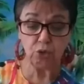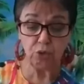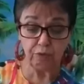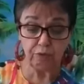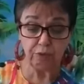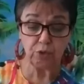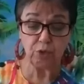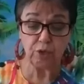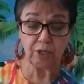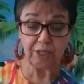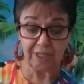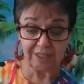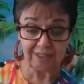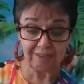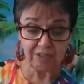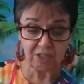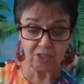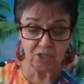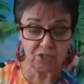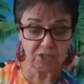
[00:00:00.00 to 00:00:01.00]
to
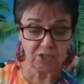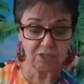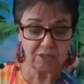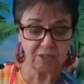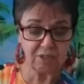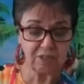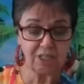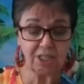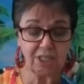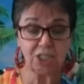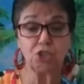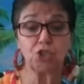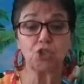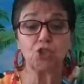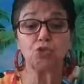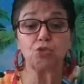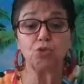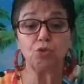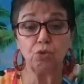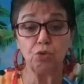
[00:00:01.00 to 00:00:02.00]
forgive us, it's
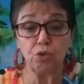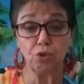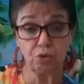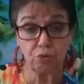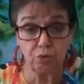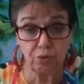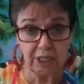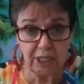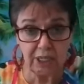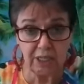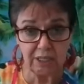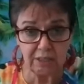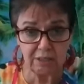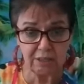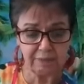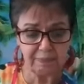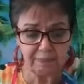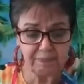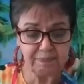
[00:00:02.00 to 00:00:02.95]
so great